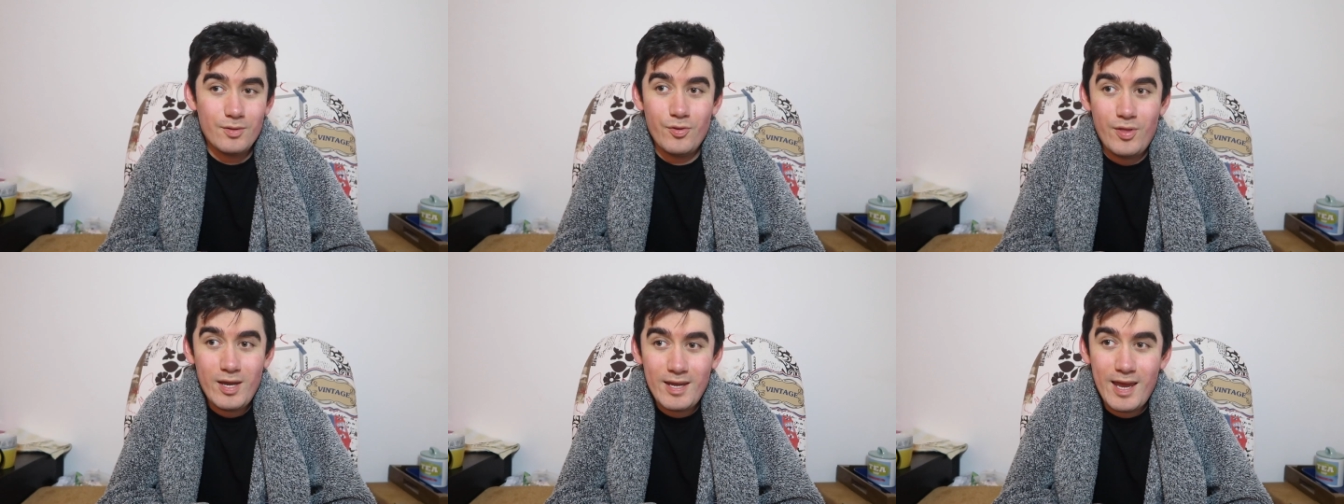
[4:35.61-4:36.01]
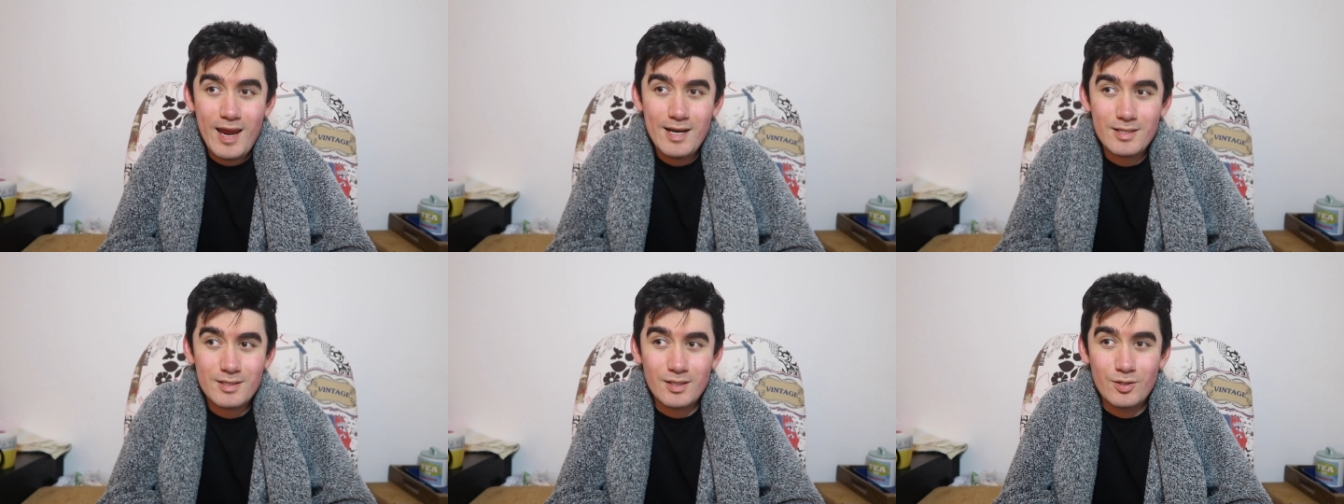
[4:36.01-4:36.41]
They
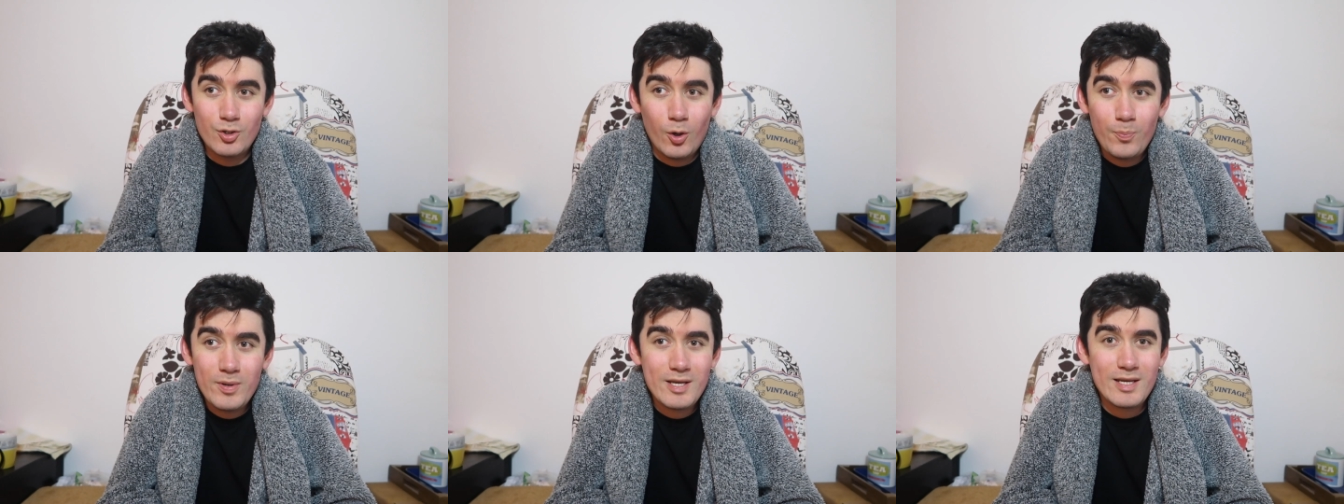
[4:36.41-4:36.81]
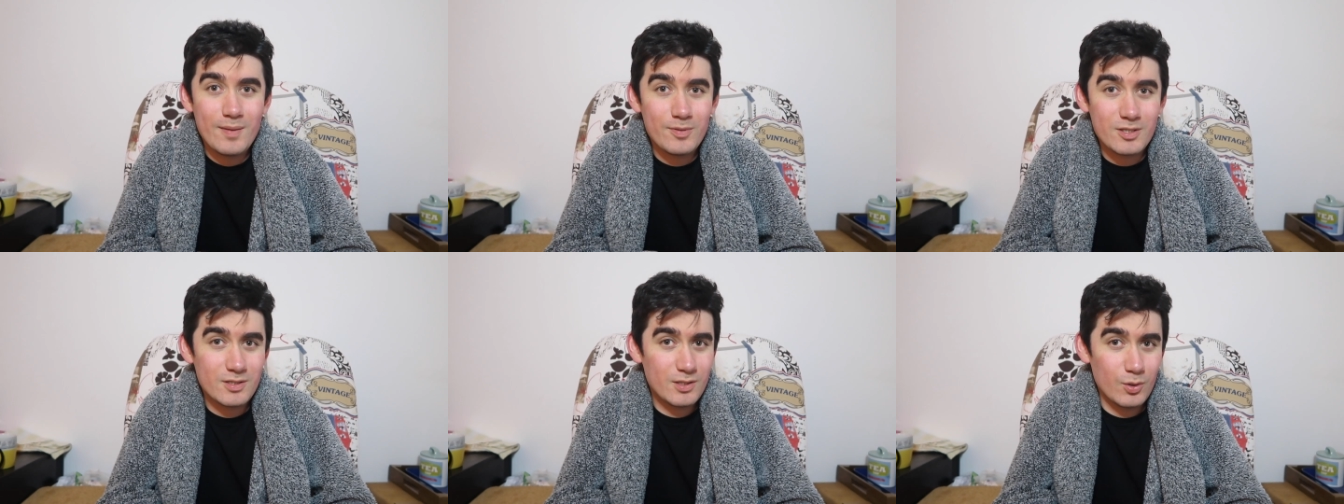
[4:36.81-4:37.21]
hate not being
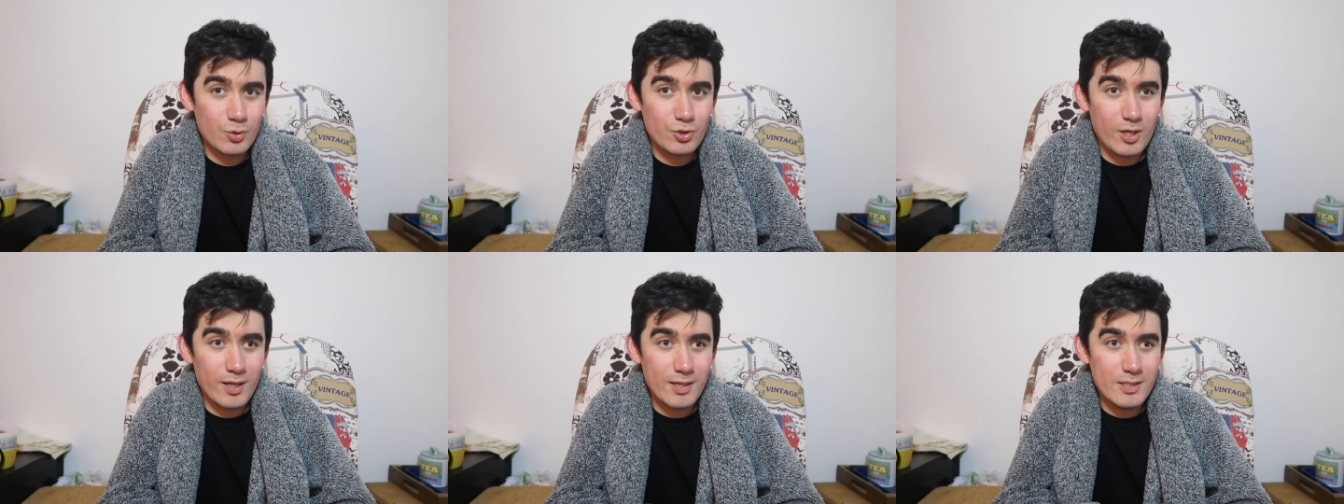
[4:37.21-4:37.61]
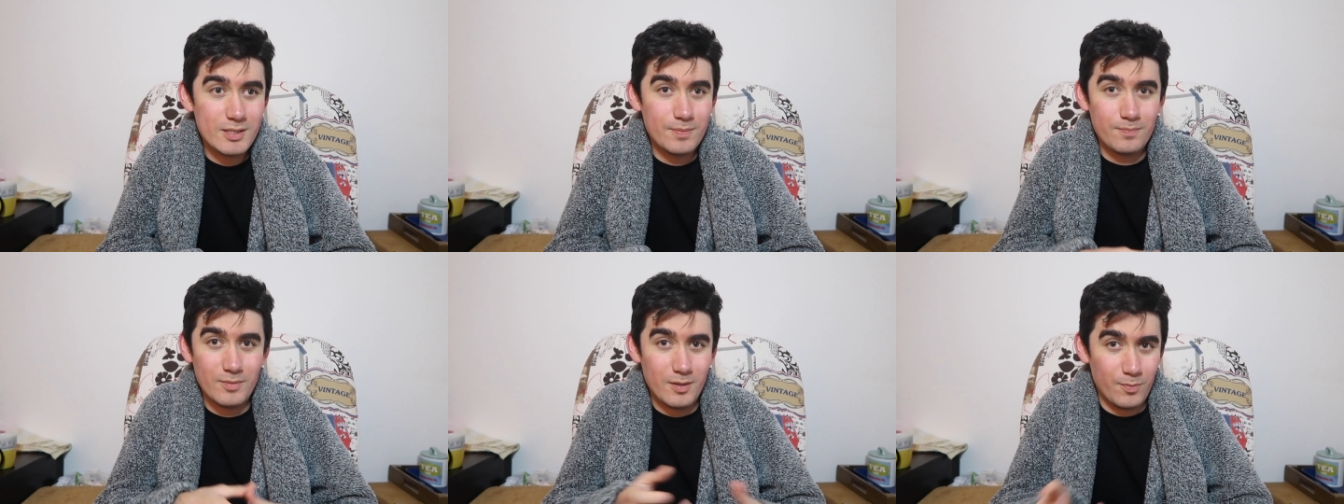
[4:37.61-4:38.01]
able to
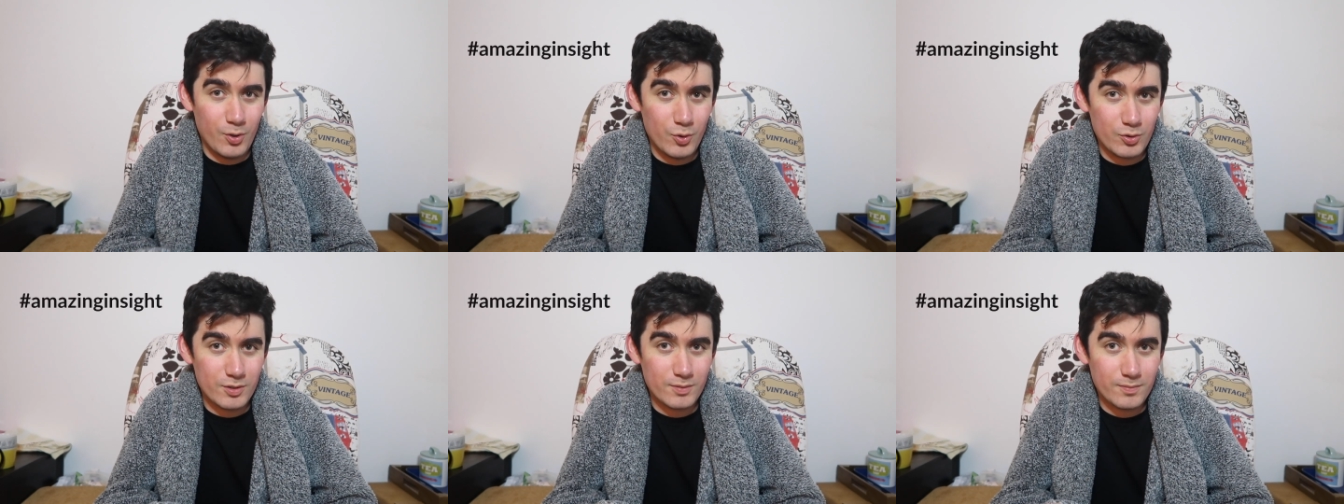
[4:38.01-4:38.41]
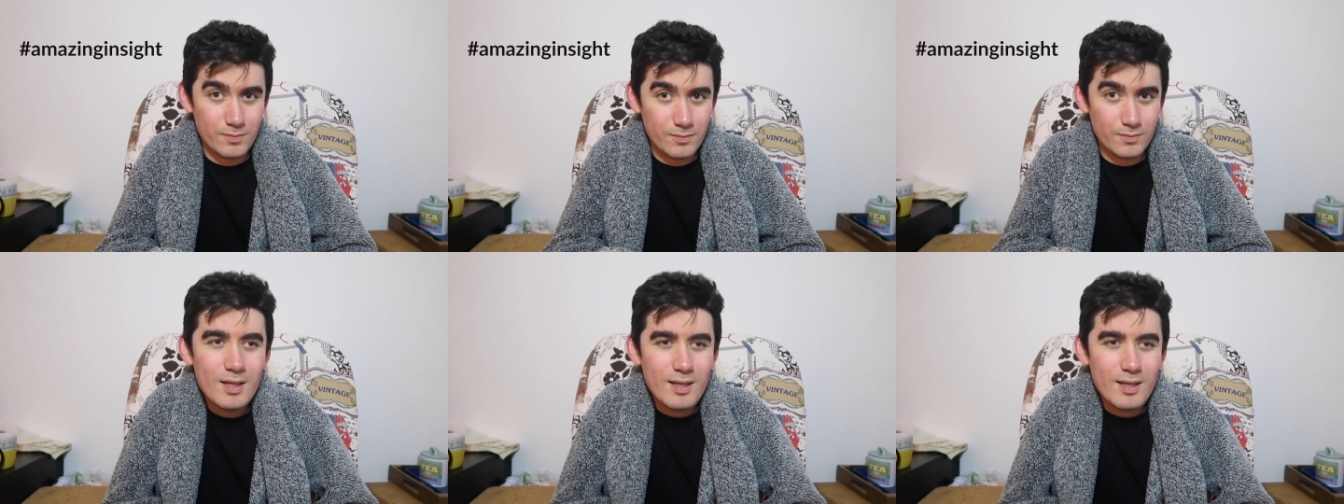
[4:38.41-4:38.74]
socialise in person.